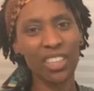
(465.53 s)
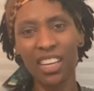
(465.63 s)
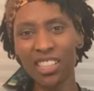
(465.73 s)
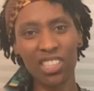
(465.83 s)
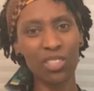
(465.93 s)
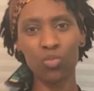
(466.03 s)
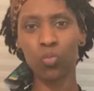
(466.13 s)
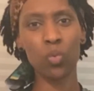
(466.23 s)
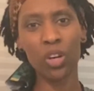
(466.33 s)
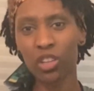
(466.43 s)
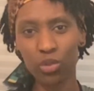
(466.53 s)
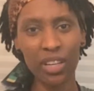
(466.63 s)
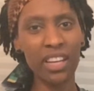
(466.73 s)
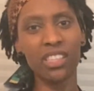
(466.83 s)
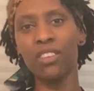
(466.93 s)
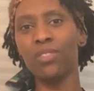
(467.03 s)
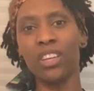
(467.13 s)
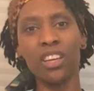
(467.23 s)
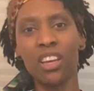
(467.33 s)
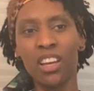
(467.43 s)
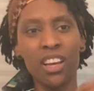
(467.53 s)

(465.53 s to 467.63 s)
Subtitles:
it's just creativity,